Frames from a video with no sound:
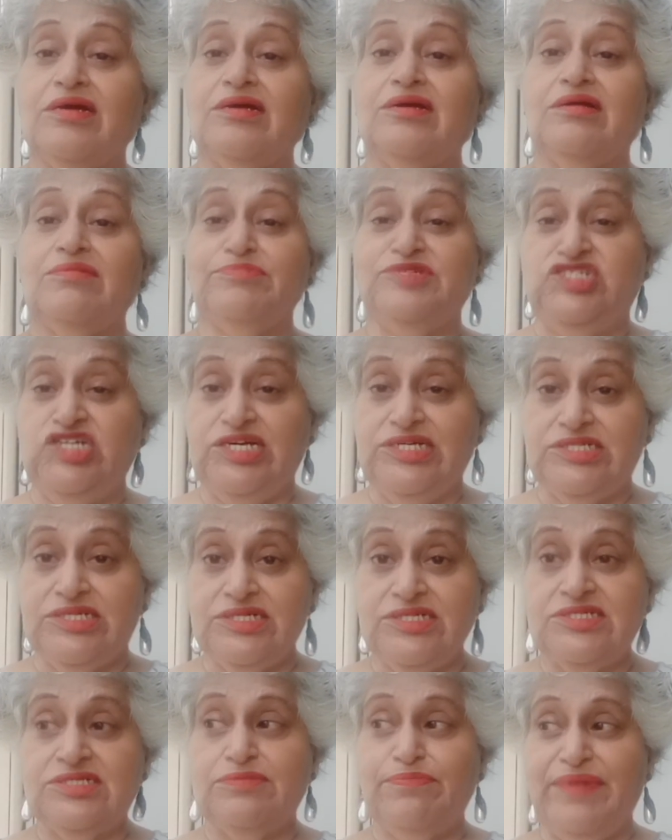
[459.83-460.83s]

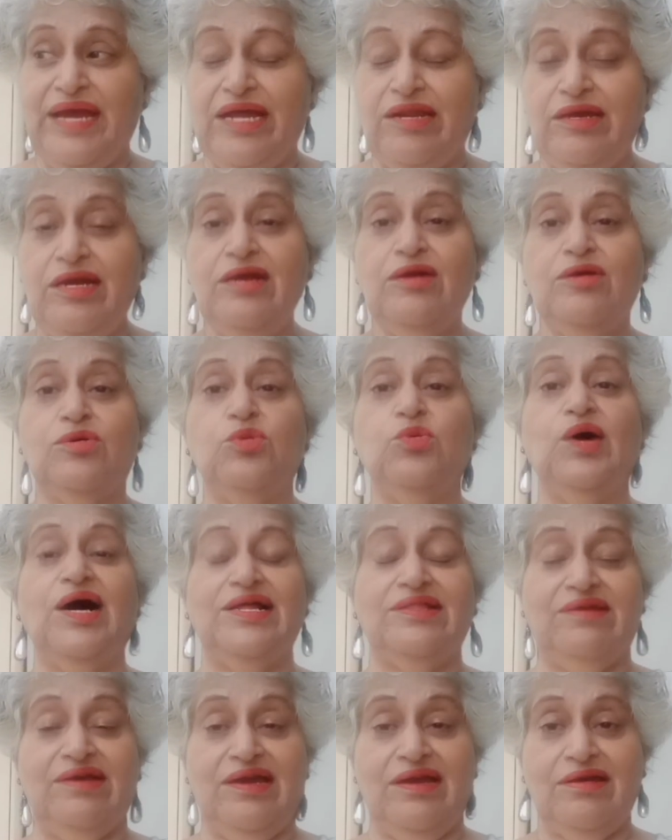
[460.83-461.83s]
Jesus, Mary, who
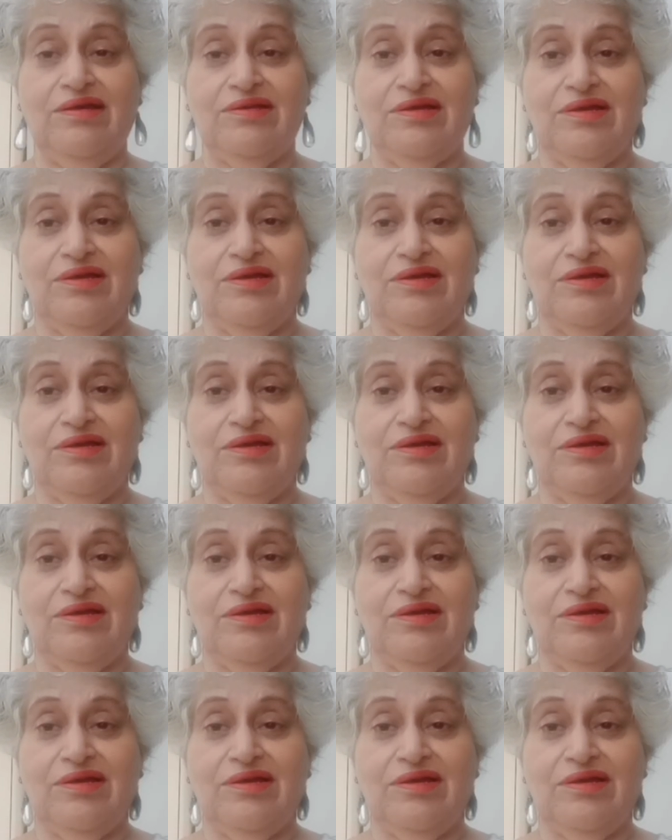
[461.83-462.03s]
are they?